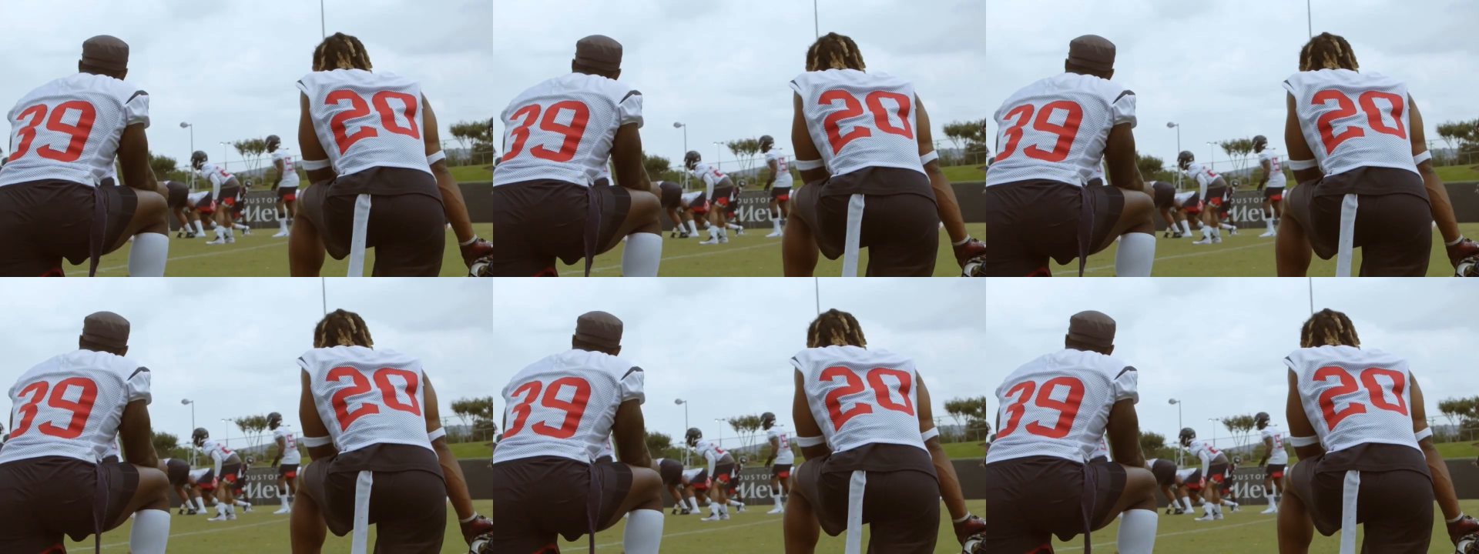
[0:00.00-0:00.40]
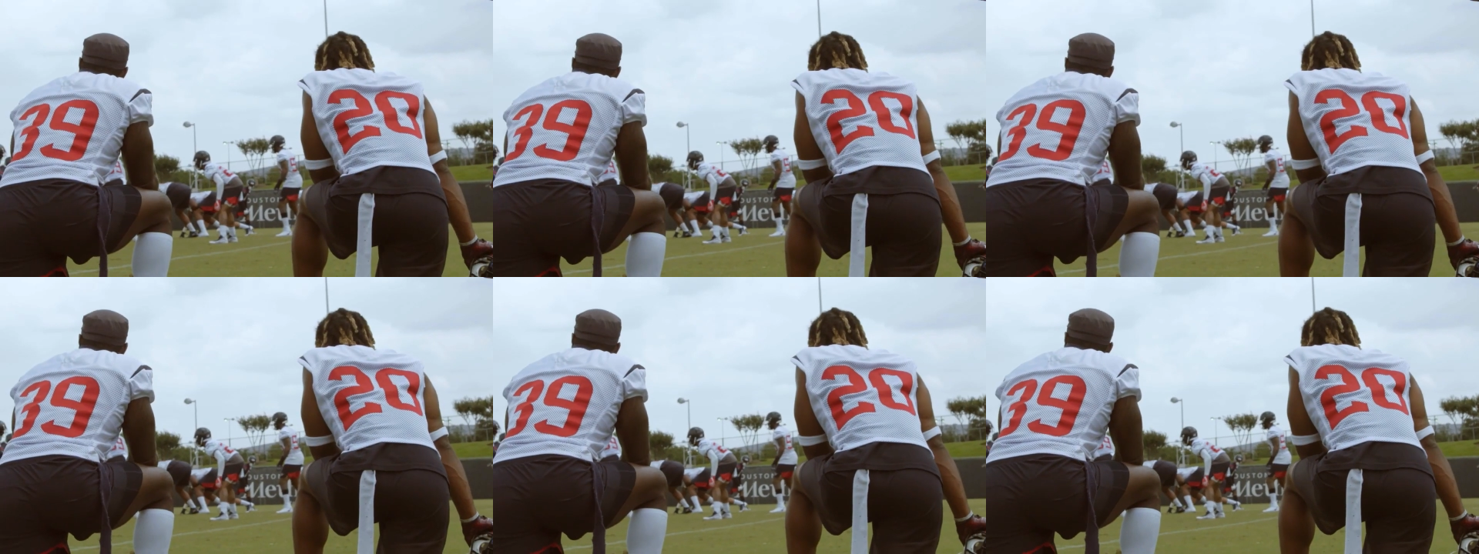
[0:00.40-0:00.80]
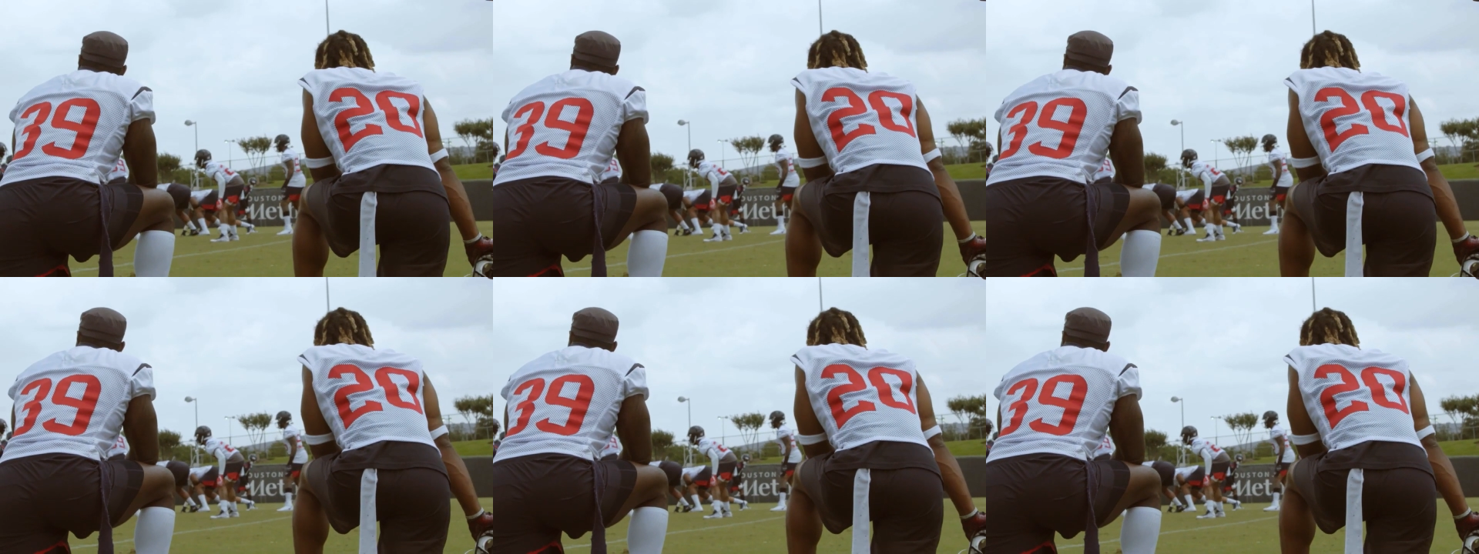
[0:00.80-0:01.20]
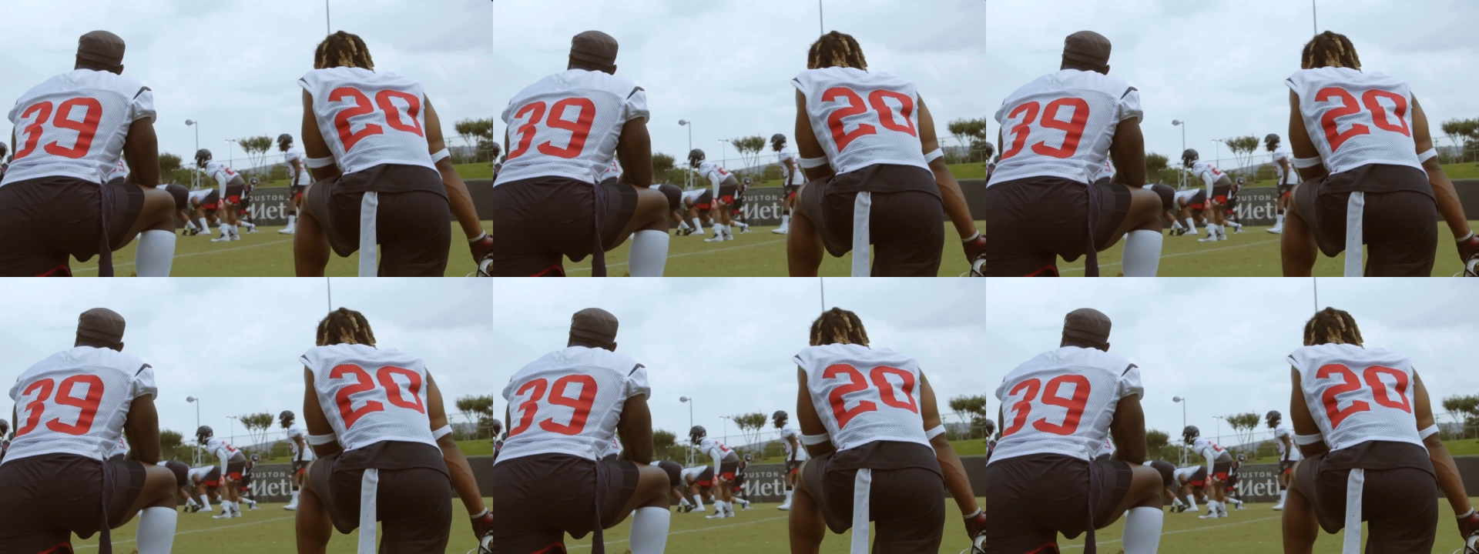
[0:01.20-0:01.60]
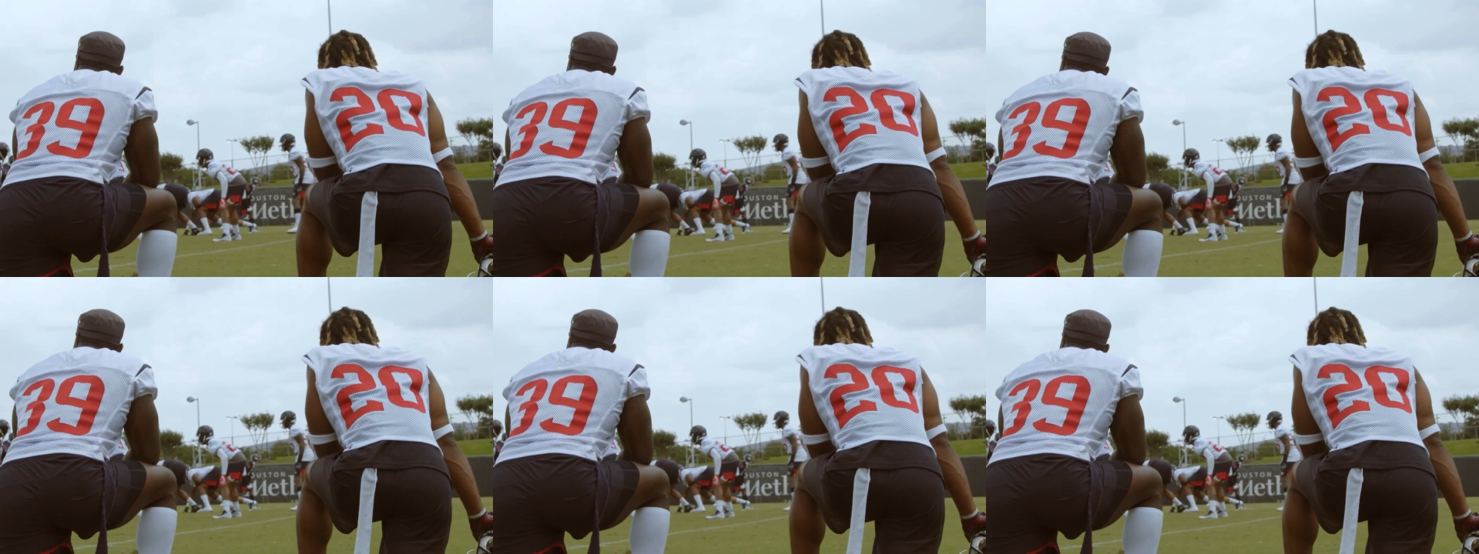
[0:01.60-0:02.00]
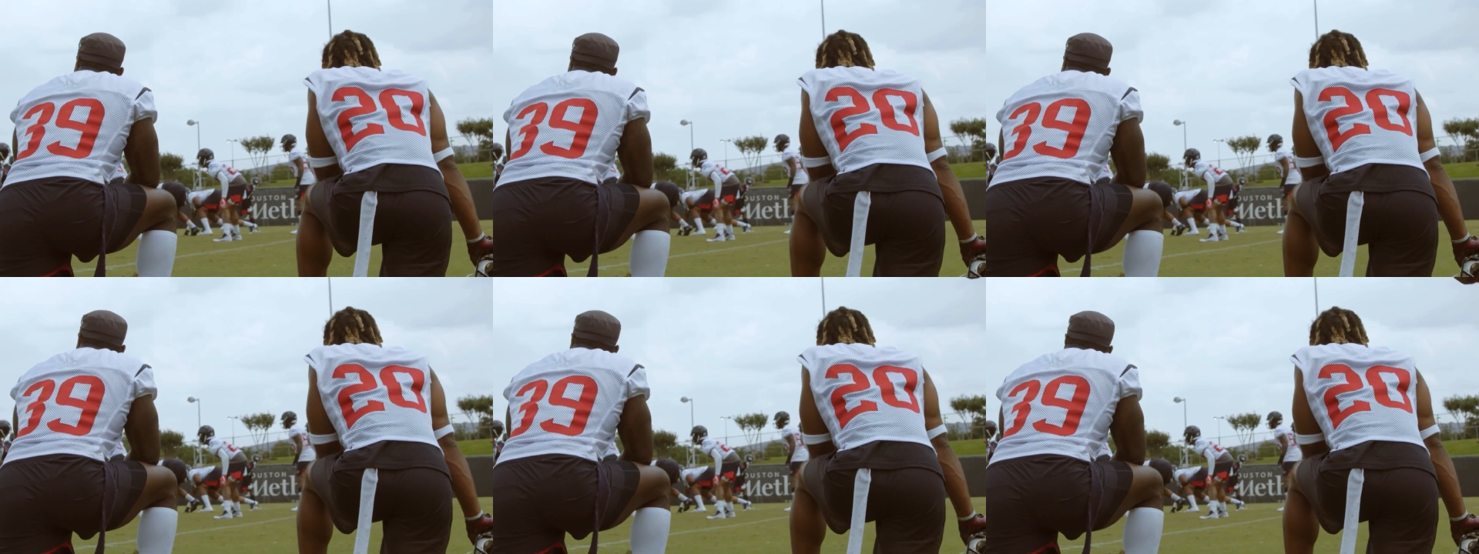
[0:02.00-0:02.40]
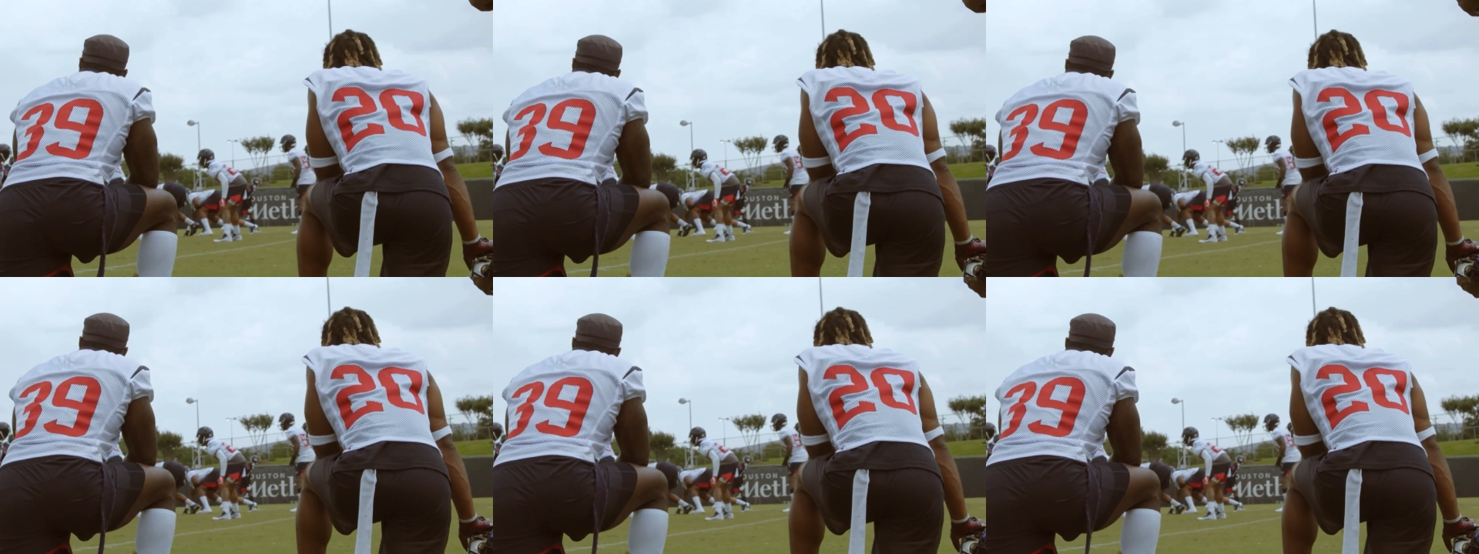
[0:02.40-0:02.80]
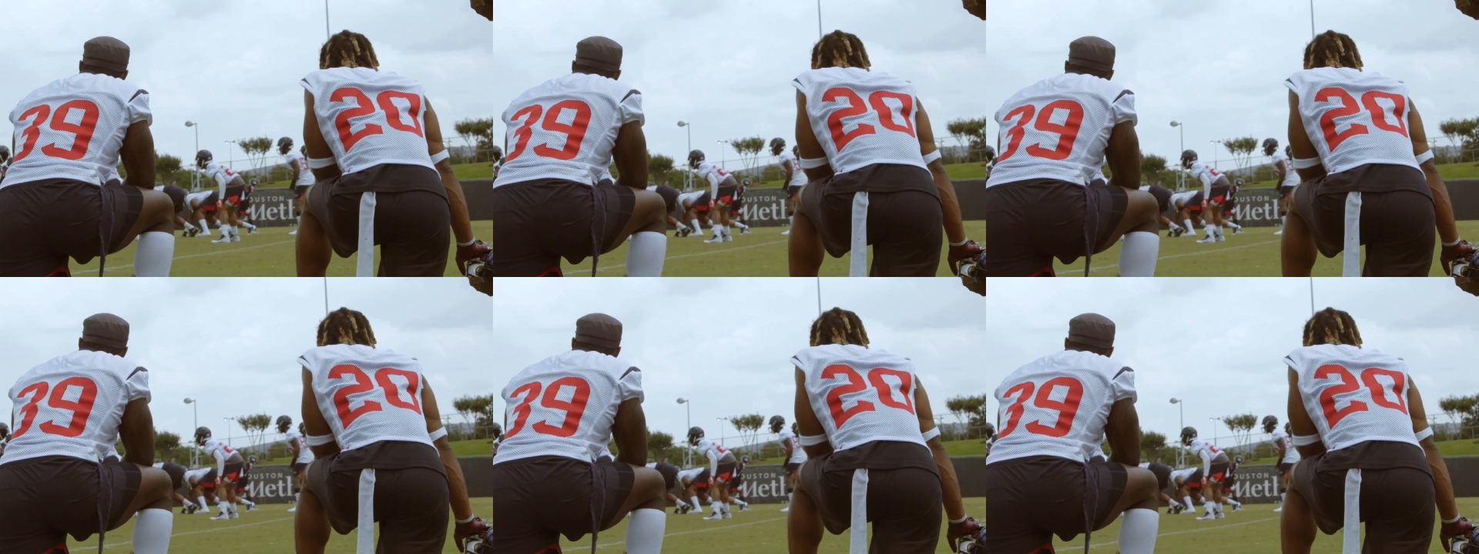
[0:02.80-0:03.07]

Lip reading: Nobody's mouth can be seen.